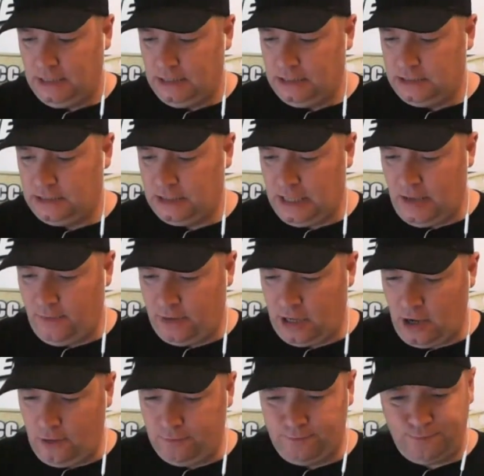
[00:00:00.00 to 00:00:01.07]
So there we
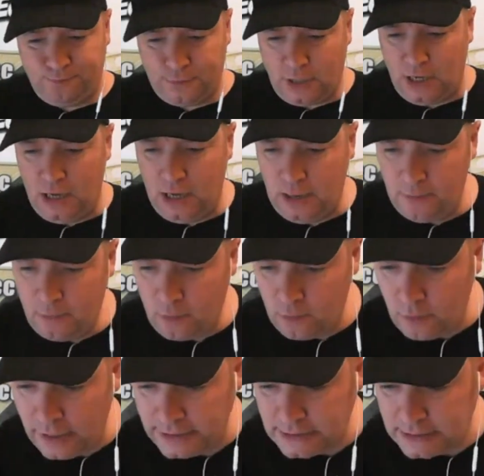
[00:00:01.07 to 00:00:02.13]
go.
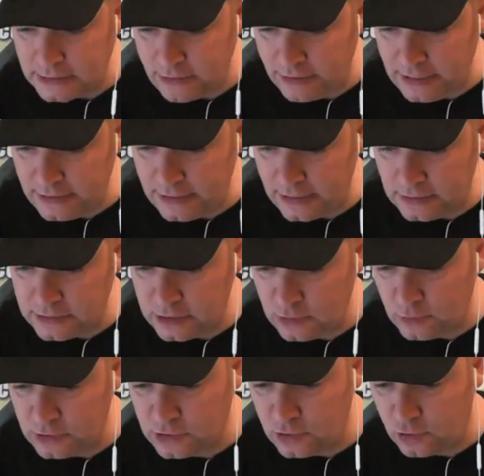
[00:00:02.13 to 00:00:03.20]
Right. Is there anything else
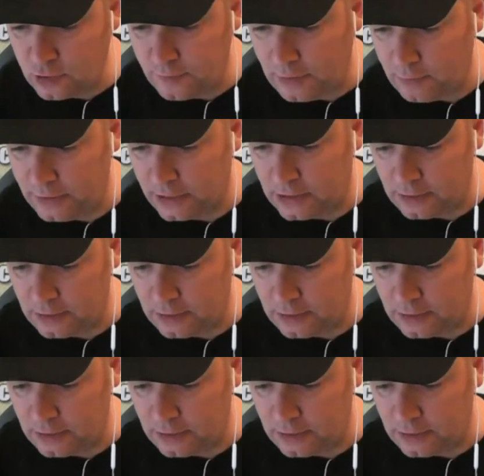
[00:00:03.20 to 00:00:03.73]
that you want to talk about when